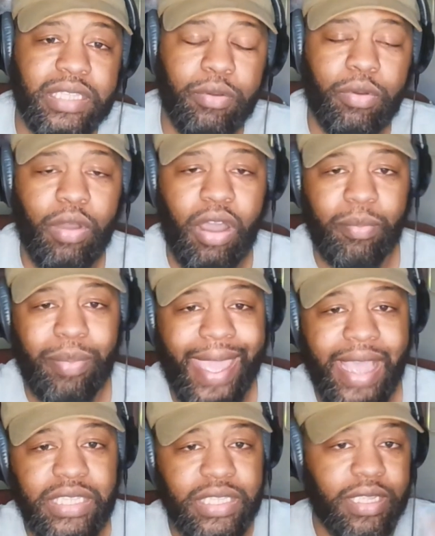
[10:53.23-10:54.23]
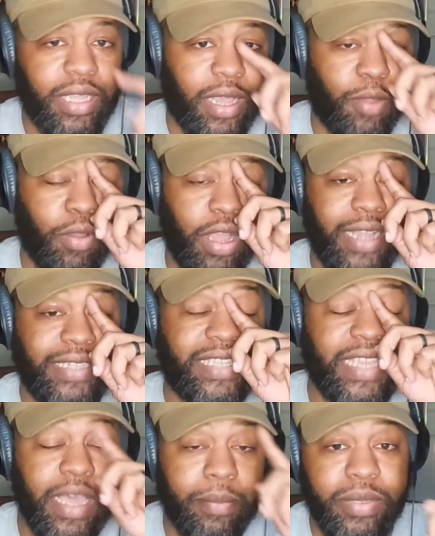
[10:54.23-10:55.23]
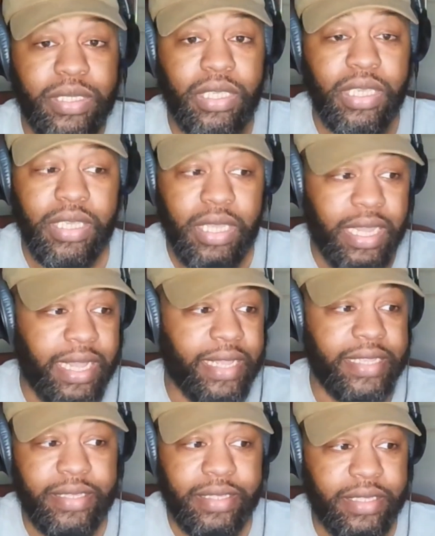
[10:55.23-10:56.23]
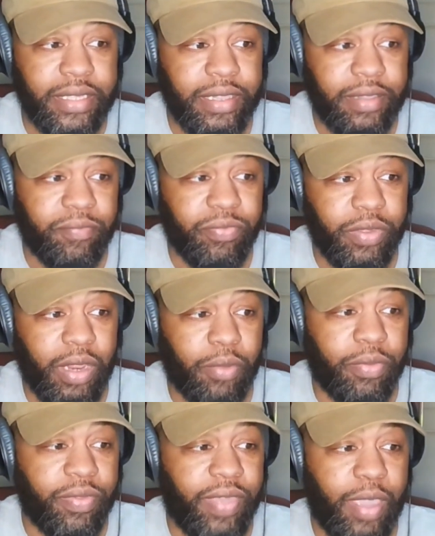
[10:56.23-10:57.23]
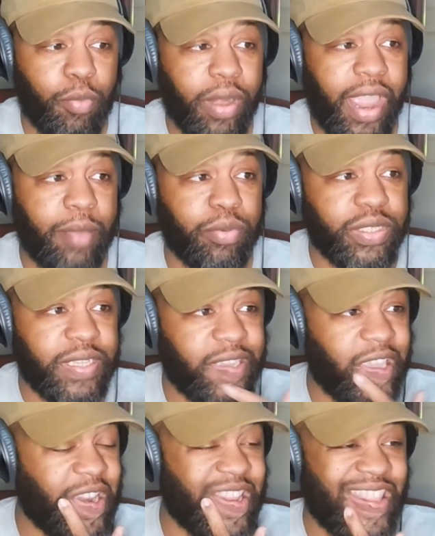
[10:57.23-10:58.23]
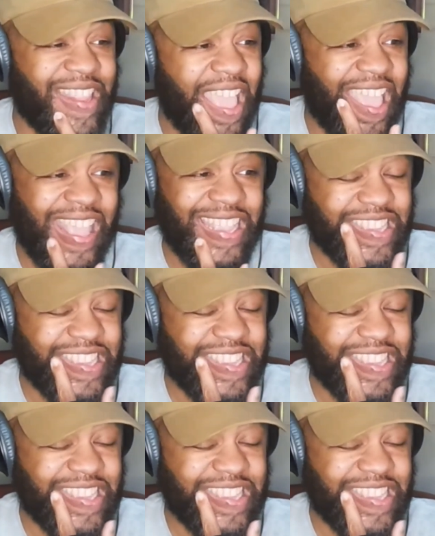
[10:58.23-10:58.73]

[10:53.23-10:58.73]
So on pass attempts, they were able to get a